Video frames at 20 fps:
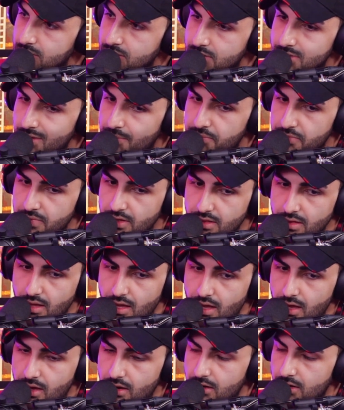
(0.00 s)
something
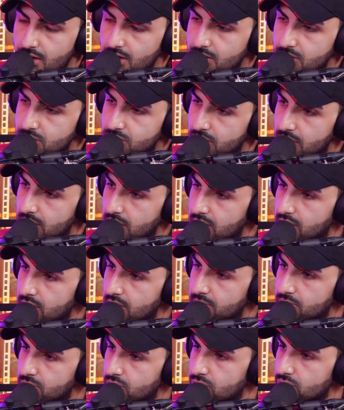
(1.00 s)
that triggered
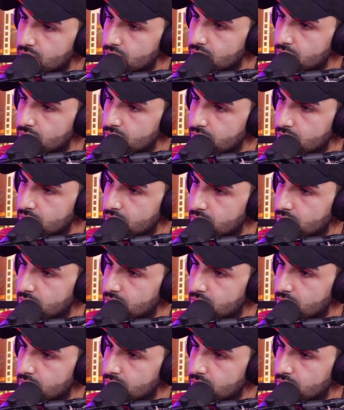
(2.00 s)
him to...